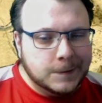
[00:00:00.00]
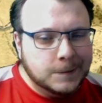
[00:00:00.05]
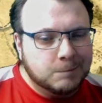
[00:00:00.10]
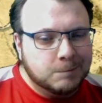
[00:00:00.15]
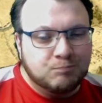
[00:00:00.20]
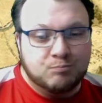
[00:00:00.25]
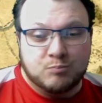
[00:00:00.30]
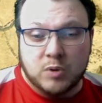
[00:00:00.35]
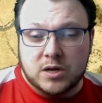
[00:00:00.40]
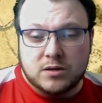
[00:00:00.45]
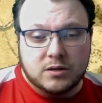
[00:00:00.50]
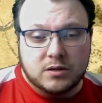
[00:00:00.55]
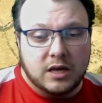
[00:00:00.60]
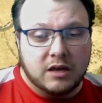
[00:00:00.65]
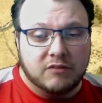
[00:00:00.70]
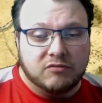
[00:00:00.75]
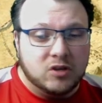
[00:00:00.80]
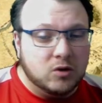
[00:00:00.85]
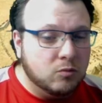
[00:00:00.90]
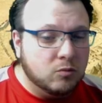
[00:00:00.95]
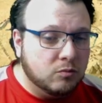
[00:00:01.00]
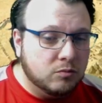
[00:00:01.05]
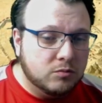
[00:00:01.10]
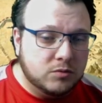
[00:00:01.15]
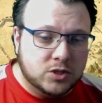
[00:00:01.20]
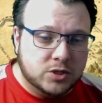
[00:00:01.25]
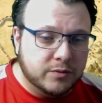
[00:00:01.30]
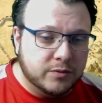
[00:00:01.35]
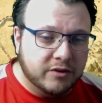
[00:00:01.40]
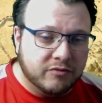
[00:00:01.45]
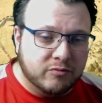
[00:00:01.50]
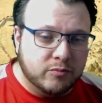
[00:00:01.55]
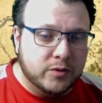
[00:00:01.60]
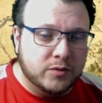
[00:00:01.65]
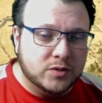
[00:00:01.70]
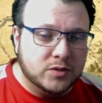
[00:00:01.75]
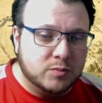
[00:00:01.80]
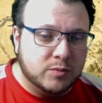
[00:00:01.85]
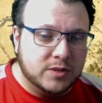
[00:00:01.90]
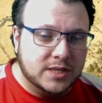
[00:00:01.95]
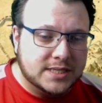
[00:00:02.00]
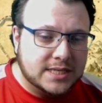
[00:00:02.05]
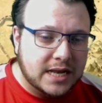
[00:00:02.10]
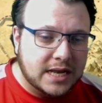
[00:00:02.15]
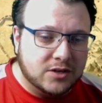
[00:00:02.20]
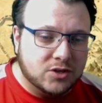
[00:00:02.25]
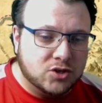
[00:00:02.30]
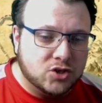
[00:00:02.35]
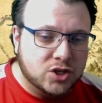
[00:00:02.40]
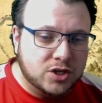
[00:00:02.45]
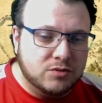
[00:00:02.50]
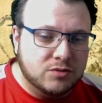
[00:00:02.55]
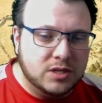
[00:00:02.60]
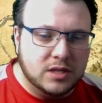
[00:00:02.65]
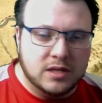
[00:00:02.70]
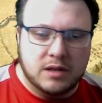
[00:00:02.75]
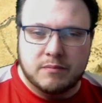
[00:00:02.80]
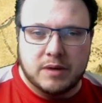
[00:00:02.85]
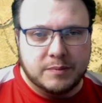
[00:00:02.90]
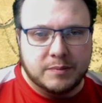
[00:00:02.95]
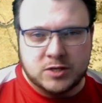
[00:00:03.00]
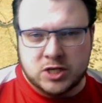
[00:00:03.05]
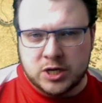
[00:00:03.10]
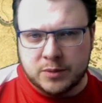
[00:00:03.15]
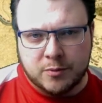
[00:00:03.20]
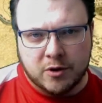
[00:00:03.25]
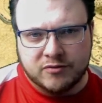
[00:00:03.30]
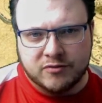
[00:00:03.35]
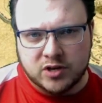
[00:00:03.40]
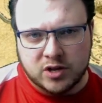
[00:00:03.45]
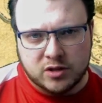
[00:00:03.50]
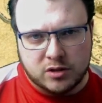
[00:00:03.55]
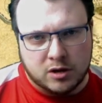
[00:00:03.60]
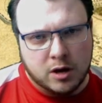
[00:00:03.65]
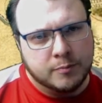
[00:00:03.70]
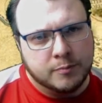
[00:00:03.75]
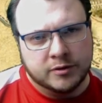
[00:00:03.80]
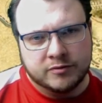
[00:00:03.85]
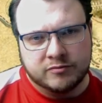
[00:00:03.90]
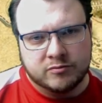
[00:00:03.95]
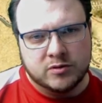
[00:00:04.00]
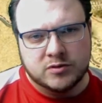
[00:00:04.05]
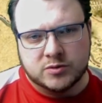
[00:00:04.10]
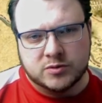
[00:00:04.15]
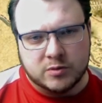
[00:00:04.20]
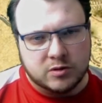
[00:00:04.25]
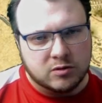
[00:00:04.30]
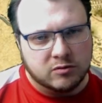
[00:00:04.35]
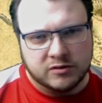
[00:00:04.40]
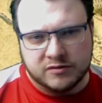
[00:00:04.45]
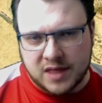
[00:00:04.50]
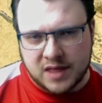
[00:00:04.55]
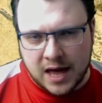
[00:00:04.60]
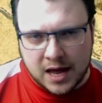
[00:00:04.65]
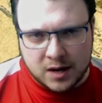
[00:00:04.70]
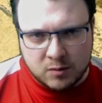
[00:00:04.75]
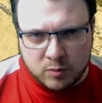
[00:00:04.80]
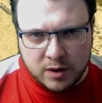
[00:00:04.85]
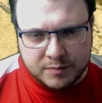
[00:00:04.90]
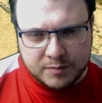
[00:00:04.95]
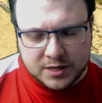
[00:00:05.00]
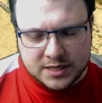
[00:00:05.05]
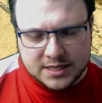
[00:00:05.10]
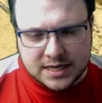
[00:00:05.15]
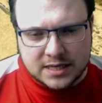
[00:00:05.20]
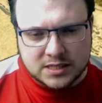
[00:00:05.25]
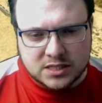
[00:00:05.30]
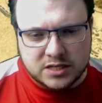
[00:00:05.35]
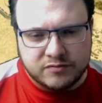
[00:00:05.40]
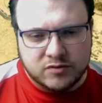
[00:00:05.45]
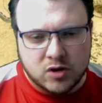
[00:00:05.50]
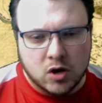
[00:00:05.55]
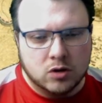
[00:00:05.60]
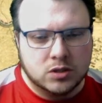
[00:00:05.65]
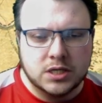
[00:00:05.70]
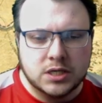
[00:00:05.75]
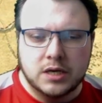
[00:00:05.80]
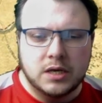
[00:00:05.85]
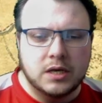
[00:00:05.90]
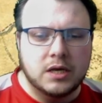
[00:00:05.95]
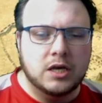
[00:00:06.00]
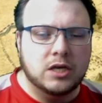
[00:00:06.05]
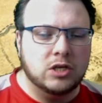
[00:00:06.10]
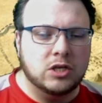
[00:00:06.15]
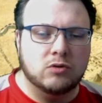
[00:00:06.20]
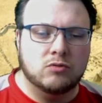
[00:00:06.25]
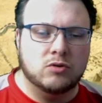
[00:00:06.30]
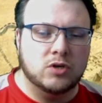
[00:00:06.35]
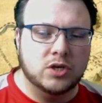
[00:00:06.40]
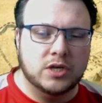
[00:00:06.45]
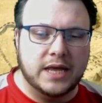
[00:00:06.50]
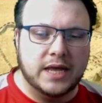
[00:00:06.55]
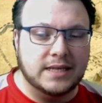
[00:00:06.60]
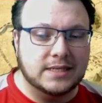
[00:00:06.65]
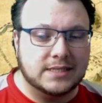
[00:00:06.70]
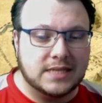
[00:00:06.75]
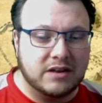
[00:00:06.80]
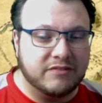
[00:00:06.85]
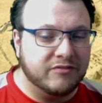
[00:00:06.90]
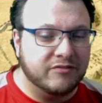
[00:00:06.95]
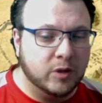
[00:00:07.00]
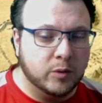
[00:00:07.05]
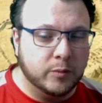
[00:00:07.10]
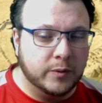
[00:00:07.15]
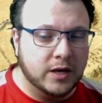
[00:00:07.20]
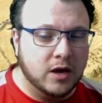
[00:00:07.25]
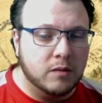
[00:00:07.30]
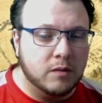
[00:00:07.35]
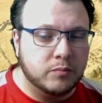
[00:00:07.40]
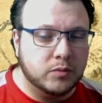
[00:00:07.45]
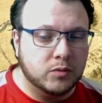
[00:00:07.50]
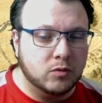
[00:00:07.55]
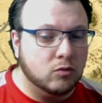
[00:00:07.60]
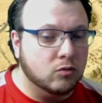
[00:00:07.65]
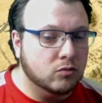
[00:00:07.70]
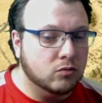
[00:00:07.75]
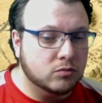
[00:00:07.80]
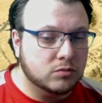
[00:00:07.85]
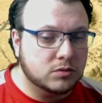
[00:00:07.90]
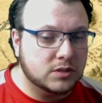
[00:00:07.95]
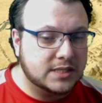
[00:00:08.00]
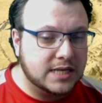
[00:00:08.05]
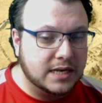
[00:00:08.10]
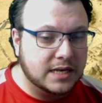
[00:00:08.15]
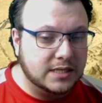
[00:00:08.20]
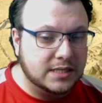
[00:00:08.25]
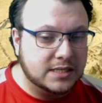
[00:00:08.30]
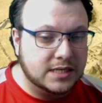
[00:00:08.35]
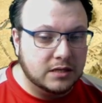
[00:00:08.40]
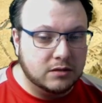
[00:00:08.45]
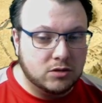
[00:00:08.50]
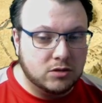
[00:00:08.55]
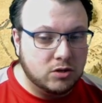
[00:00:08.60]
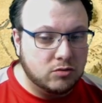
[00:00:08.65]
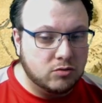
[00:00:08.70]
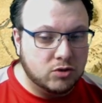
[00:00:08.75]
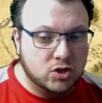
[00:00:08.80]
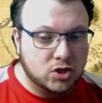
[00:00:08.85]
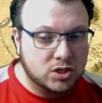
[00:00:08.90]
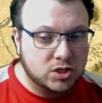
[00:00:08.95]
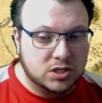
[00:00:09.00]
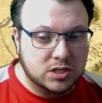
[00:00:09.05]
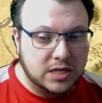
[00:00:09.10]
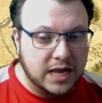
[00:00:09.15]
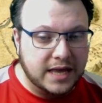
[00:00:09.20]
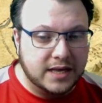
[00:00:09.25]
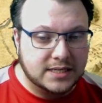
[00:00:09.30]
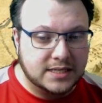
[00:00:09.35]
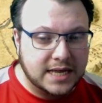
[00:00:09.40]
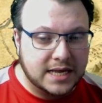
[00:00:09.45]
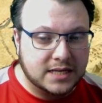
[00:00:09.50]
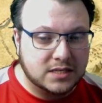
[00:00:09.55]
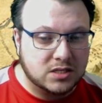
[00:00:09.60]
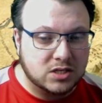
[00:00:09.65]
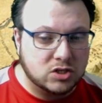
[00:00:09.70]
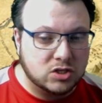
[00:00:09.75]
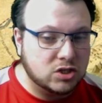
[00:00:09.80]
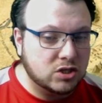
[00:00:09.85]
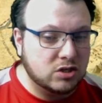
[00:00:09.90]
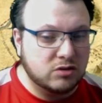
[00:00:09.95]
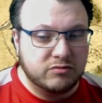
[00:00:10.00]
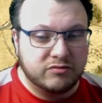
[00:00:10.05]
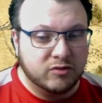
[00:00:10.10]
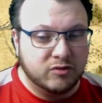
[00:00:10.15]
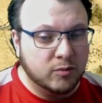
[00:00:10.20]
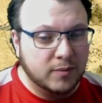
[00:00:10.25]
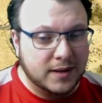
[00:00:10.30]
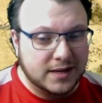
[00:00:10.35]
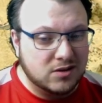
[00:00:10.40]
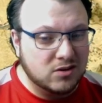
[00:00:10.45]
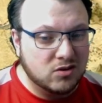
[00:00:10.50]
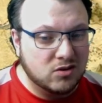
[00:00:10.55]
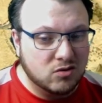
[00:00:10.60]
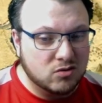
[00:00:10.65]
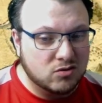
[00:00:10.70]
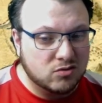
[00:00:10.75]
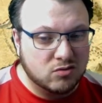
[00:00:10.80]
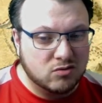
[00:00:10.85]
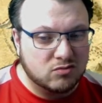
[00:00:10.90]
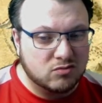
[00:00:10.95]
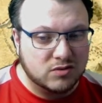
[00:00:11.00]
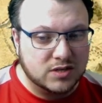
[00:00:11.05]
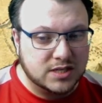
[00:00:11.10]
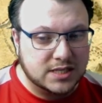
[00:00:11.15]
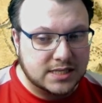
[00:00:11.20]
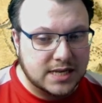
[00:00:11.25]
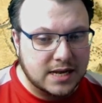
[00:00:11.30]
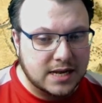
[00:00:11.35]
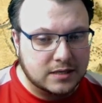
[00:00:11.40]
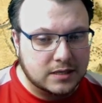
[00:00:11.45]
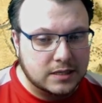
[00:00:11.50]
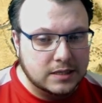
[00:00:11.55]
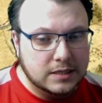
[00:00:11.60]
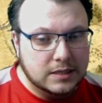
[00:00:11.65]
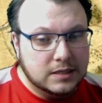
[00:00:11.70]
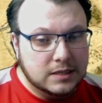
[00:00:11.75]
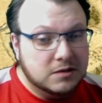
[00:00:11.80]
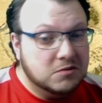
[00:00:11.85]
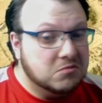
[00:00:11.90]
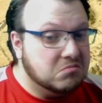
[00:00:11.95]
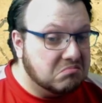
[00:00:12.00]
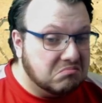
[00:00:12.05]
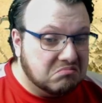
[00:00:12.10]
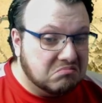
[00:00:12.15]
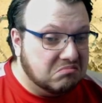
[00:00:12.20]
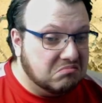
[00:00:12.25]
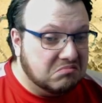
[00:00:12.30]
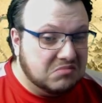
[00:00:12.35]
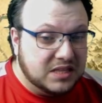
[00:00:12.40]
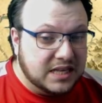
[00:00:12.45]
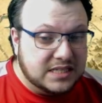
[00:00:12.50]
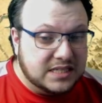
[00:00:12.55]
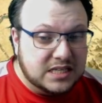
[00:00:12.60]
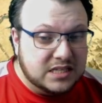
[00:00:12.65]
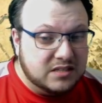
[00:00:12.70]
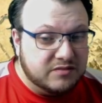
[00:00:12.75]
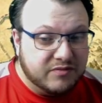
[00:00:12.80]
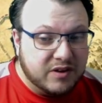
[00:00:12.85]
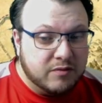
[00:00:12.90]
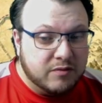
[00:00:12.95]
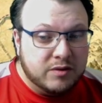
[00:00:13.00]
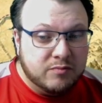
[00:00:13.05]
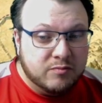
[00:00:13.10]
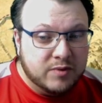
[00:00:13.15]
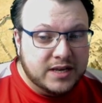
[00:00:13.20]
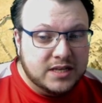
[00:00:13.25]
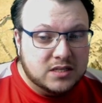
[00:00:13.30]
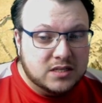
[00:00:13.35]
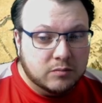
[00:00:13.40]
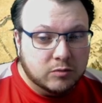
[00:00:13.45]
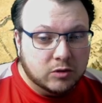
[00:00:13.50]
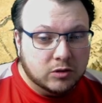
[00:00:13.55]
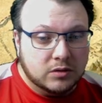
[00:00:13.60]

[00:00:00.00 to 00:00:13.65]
But if you do enough wounds with a stand and shoot, and then maybe chip off another couple of wounds with all of the hand weapon attacks you've got, you can, instead of following up or standing still, you could just take a test to fall back in good order instead. This is very reasonable.